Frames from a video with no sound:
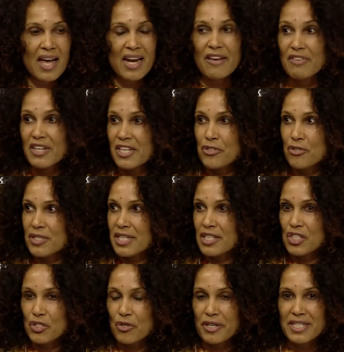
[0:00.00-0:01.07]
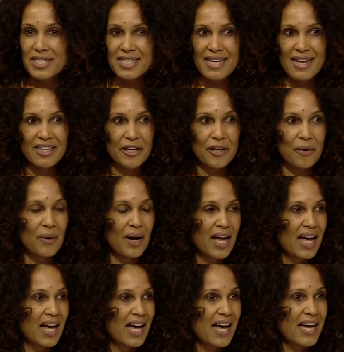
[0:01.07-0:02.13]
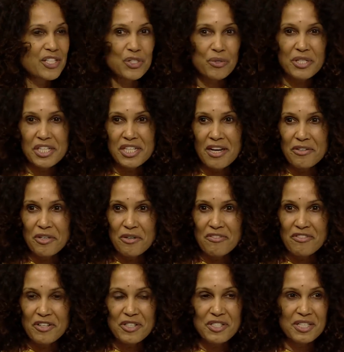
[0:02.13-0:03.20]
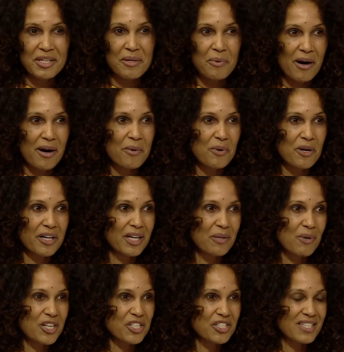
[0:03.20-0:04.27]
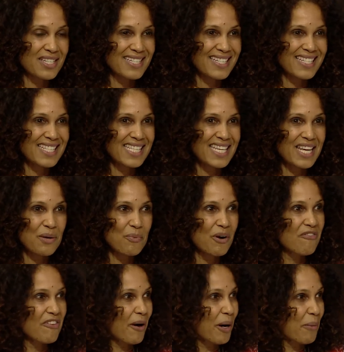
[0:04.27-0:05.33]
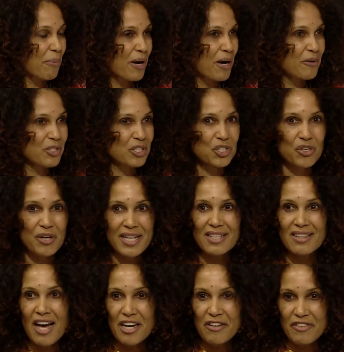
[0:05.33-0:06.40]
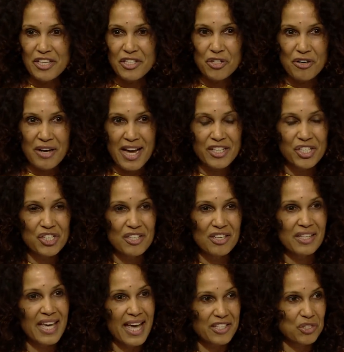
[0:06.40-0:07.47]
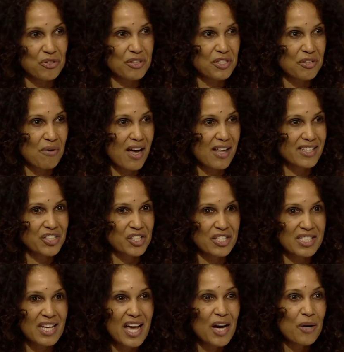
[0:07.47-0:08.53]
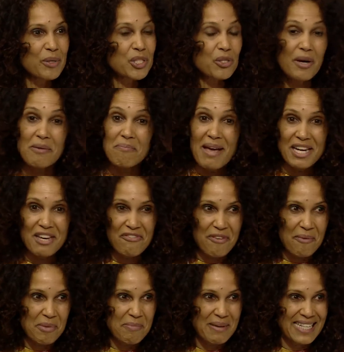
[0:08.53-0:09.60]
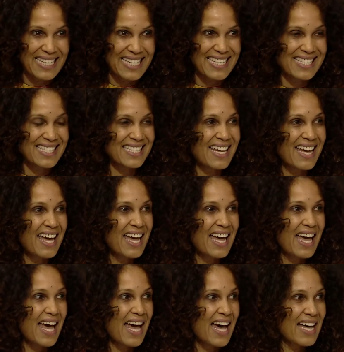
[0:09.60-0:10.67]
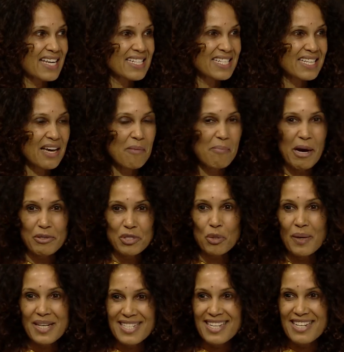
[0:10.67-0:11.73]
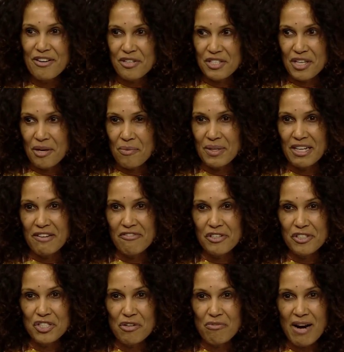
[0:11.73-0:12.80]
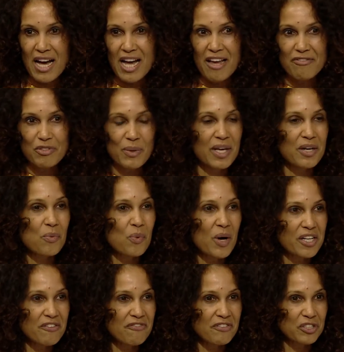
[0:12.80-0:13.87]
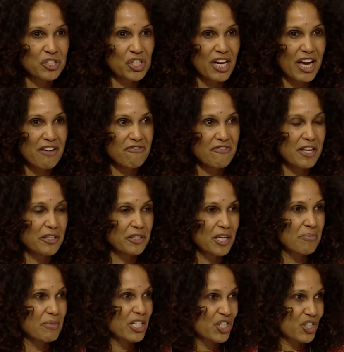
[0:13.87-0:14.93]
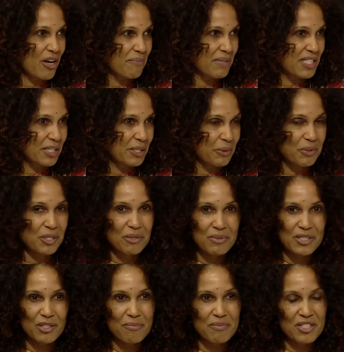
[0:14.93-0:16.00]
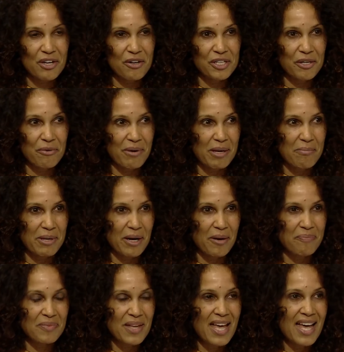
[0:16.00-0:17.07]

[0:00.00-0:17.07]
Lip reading: I have an interesting story to tell you. At Georgetown University, where I work in Washington, D.C., we're very proud to train a lot of international gastroenterologists. We train many from the Middle East. And about 20 years ago, when I first arrived, we had a wonderful GI fellow named Hisham Salut, who was from Saudi Arabia.